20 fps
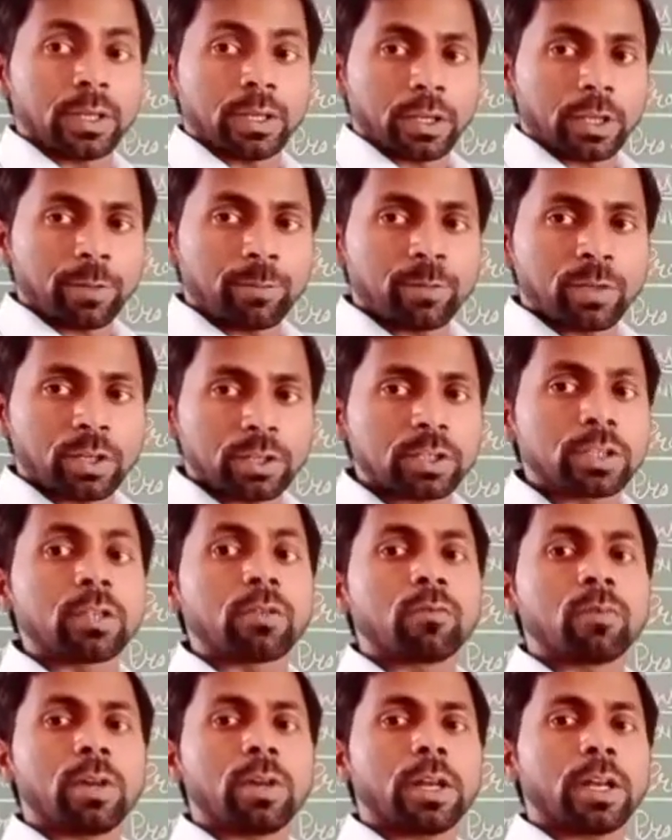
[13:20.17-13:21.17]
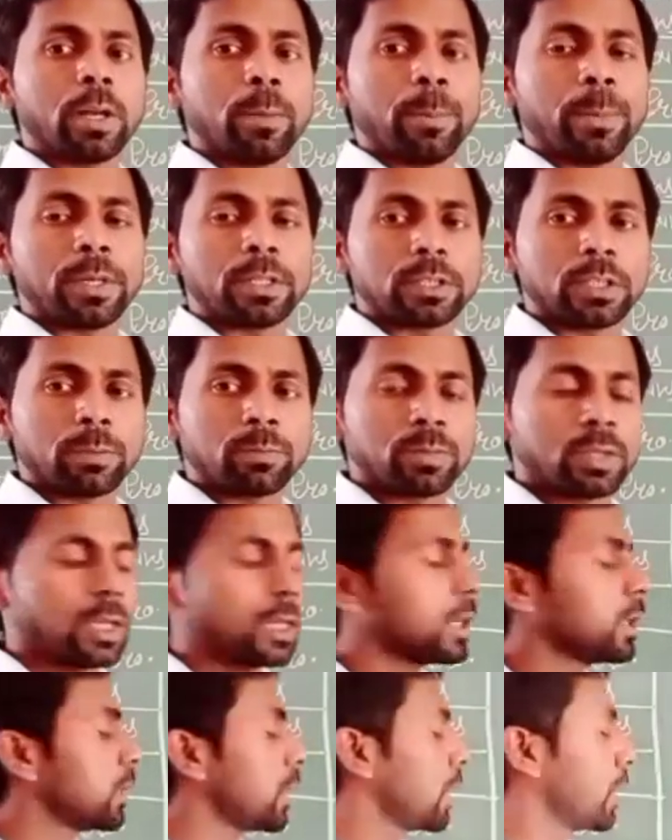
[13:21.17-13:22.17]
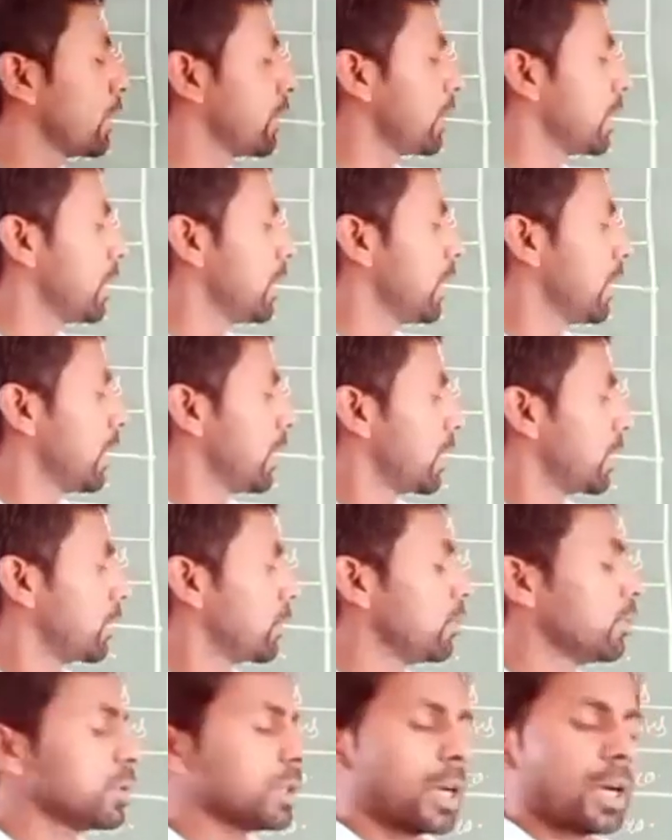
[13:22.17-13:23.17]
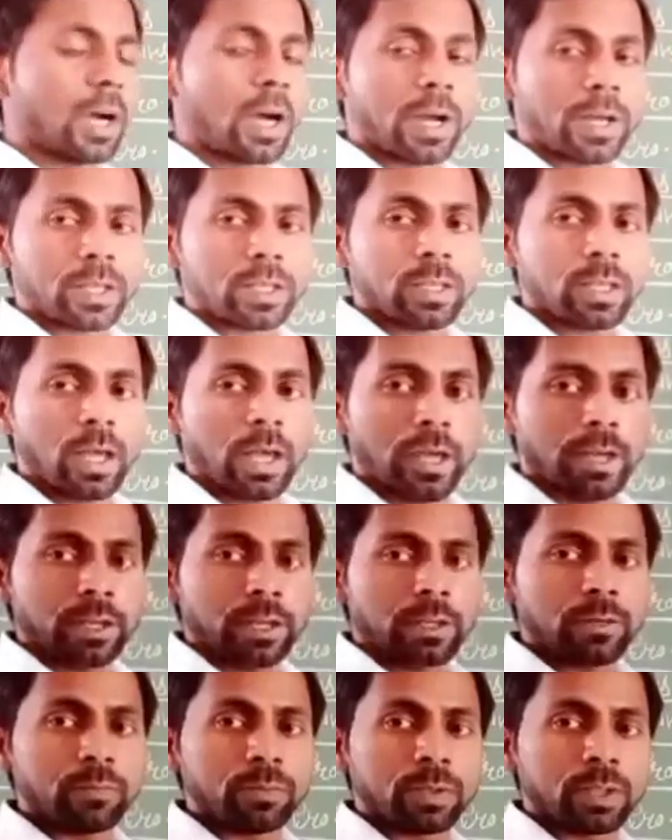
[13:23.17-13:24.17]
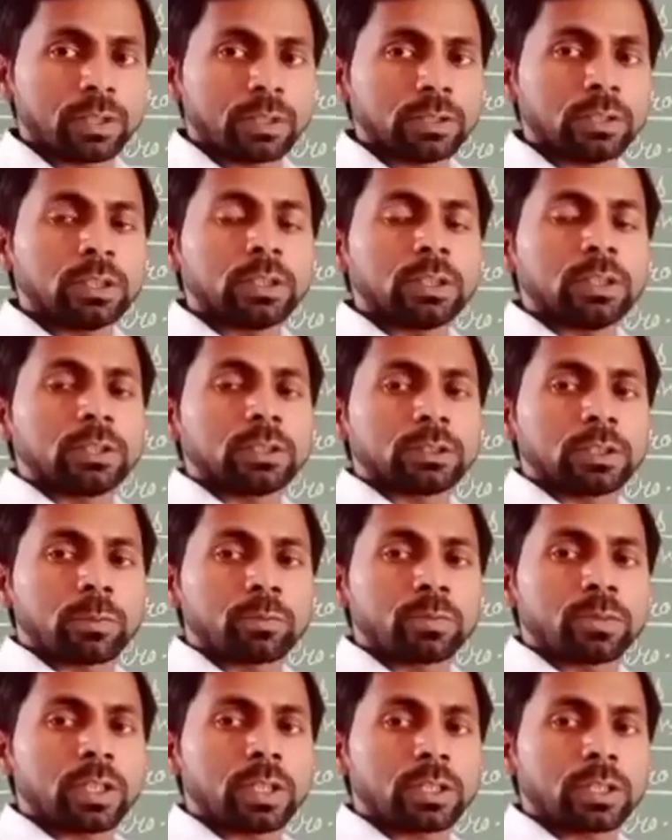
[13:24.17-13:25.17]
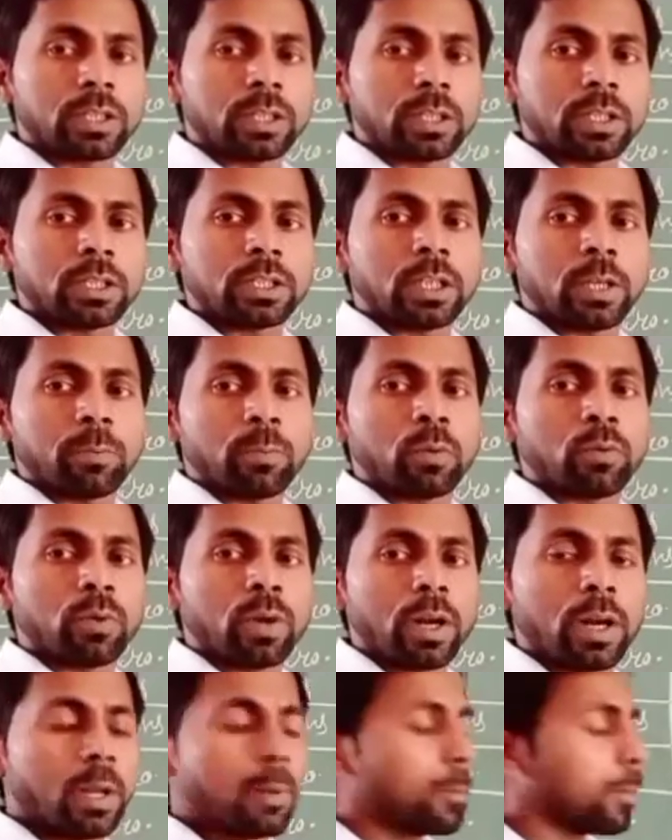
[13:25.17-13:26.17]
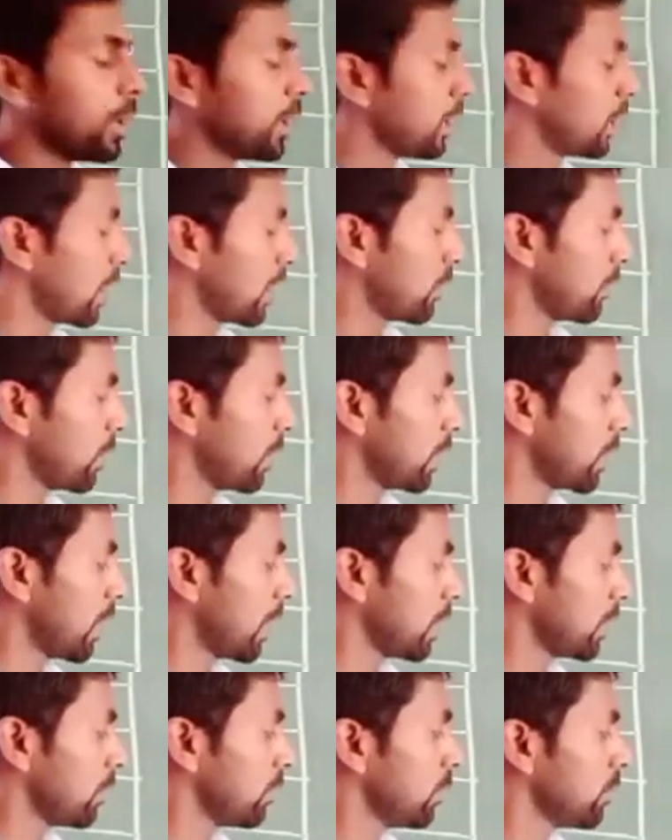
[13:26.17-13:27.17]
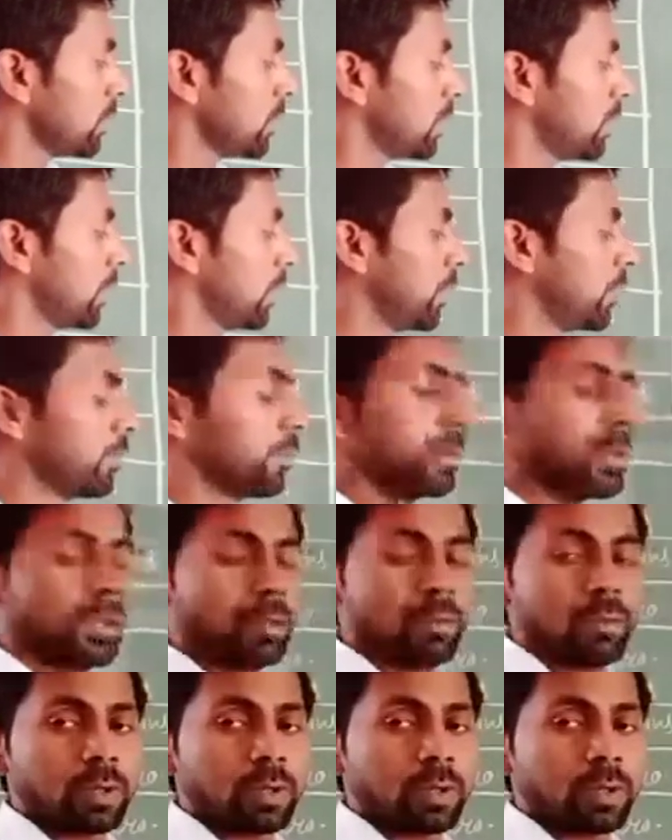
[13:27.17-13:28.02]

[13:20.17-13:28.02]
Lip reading: If the singular number subject, then we use I, and if the subject is a plural number, then we can use we.